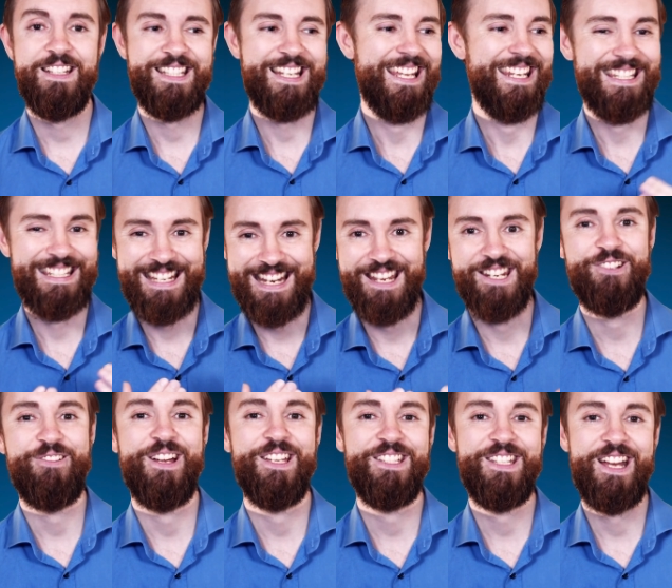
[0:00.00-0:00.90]
Again, it's the
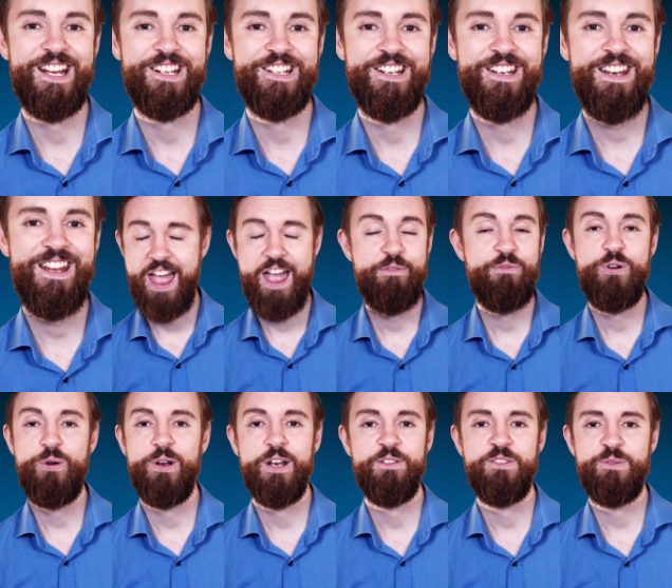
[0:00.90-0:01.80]
interest section.
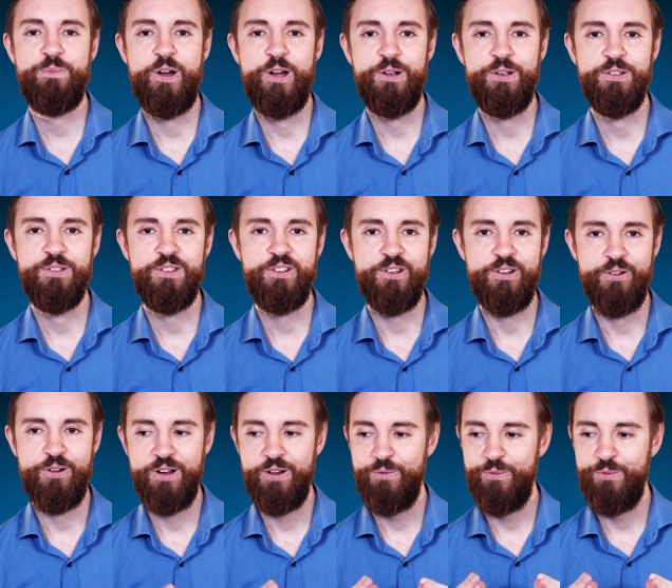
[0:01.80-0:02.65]
Everyone I've spoken to,